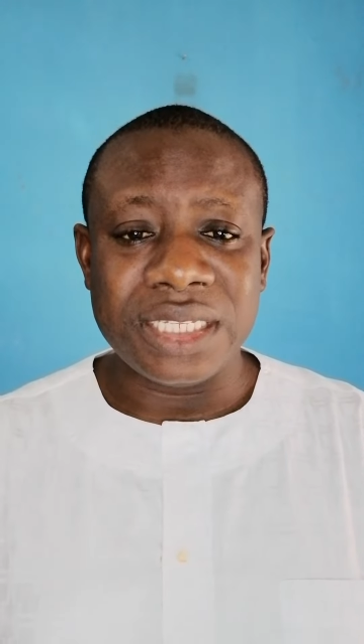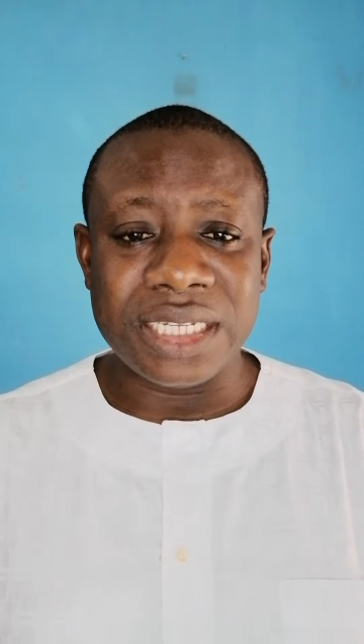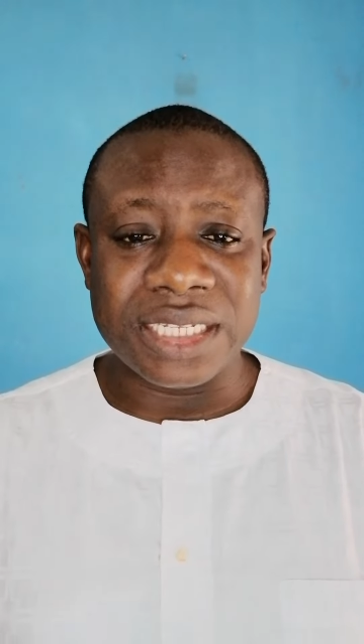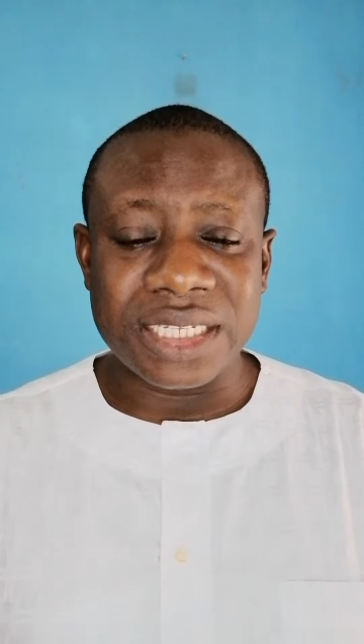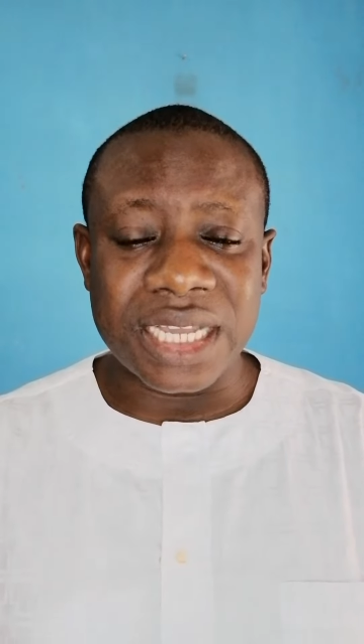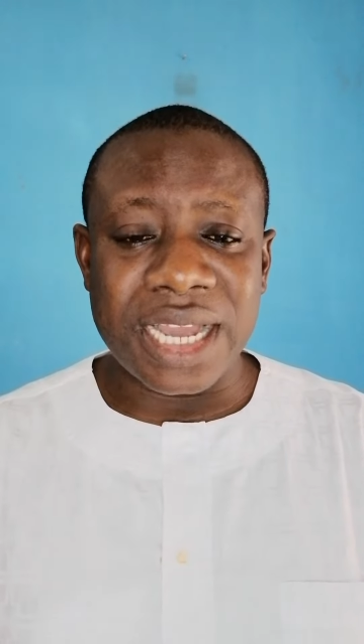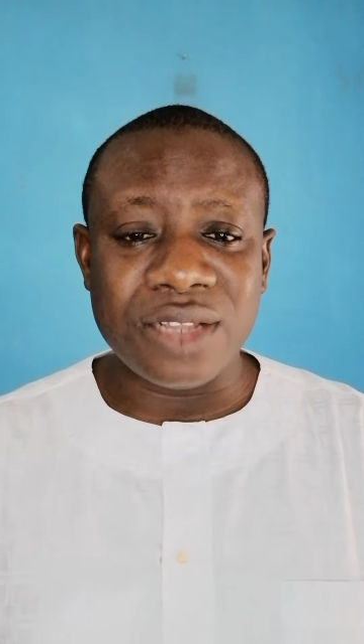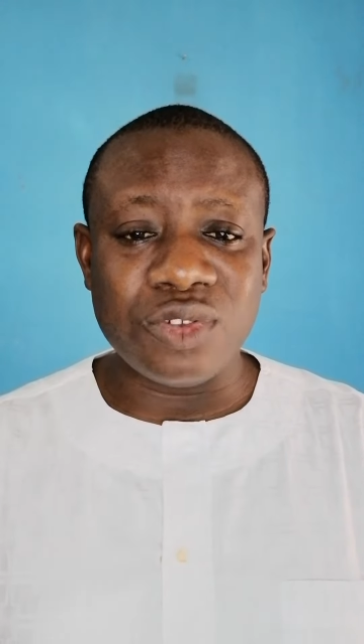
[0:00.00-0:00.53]

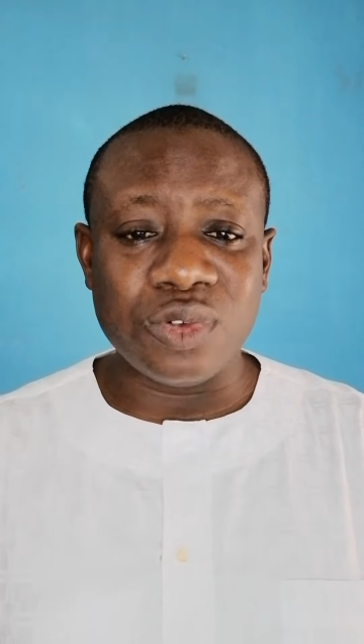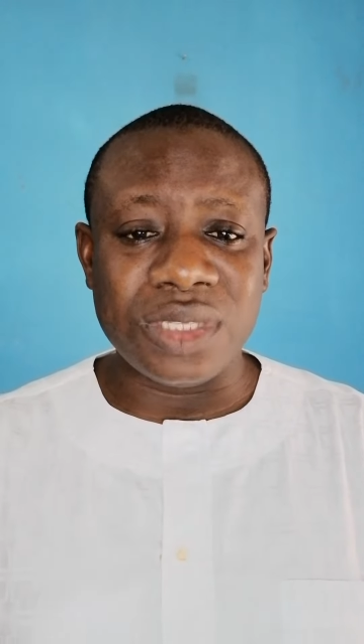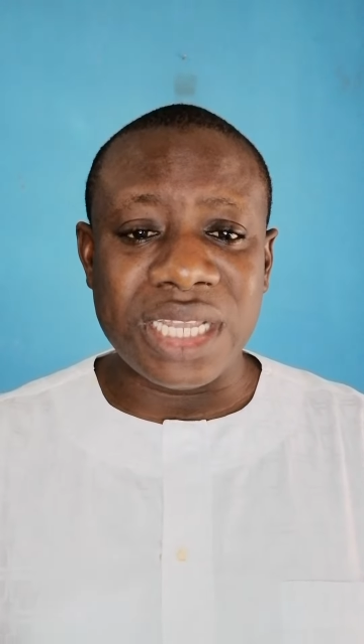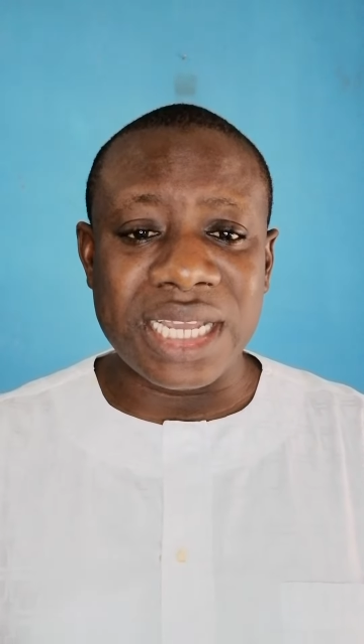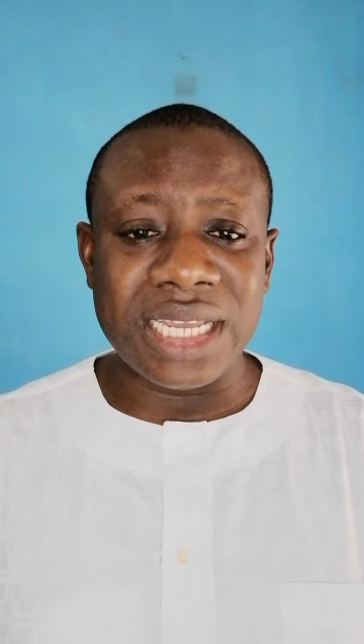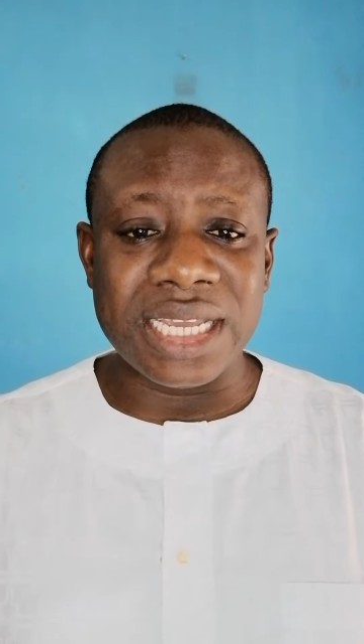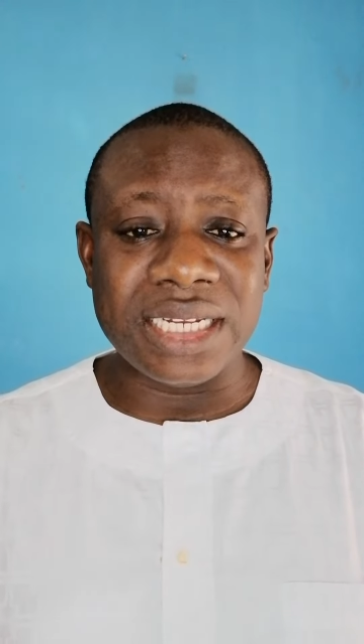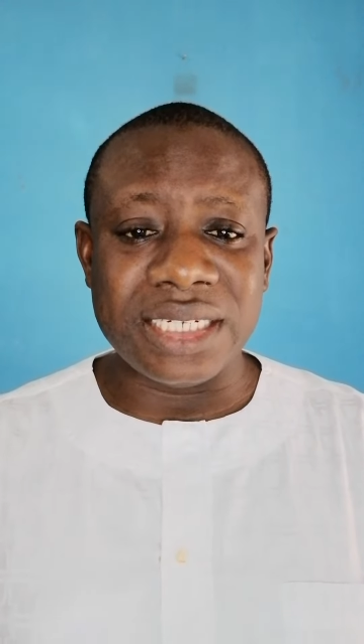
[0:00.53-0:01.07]
decide to
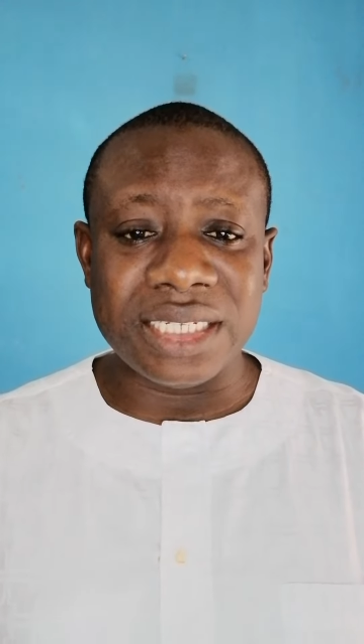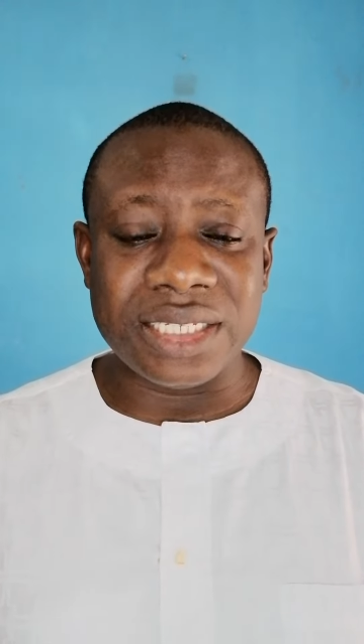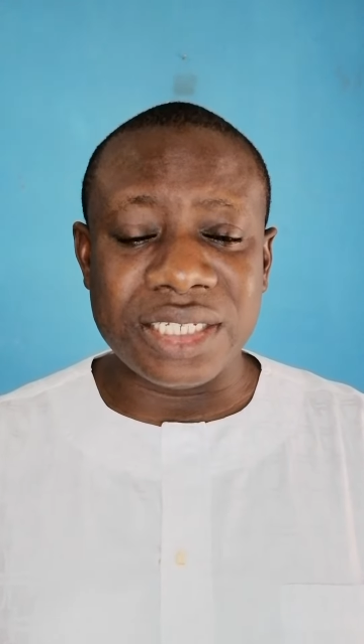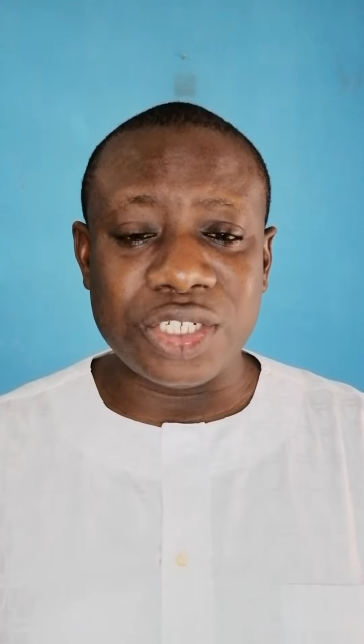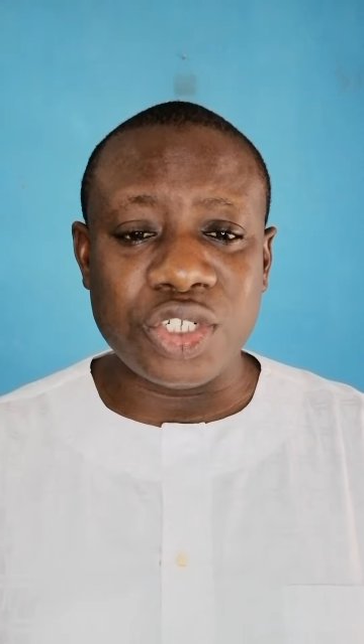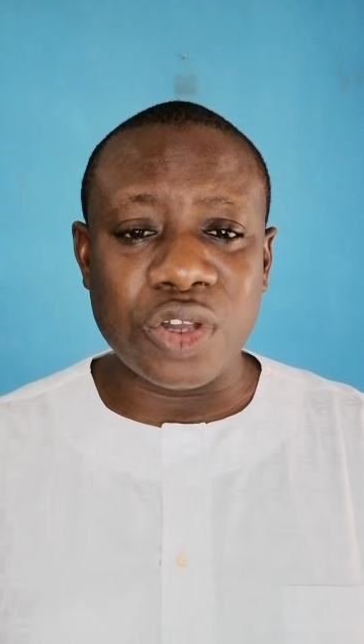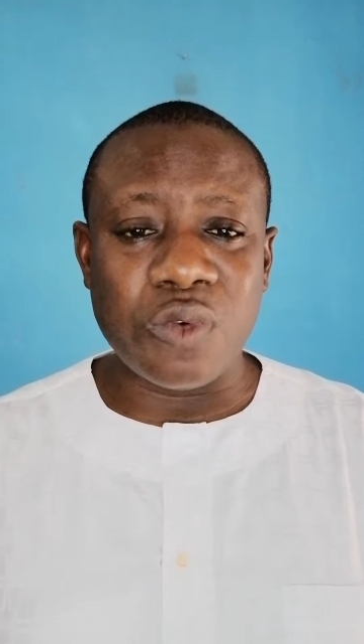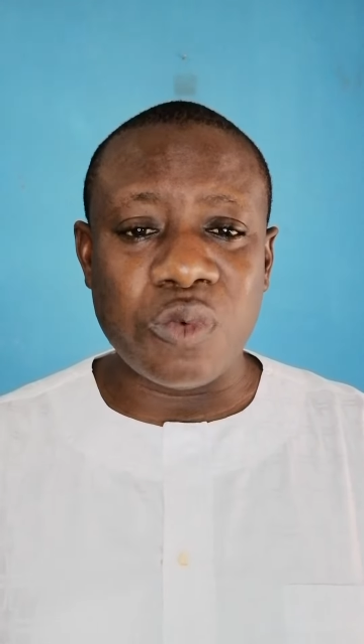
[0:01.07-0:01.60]
take a
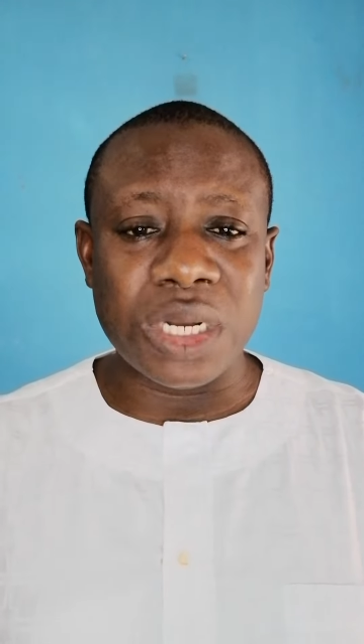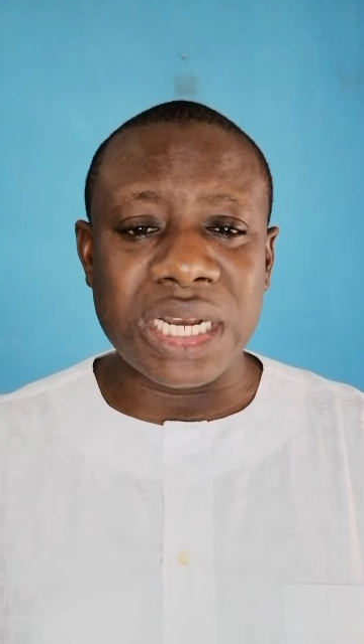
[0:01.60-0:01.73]
decision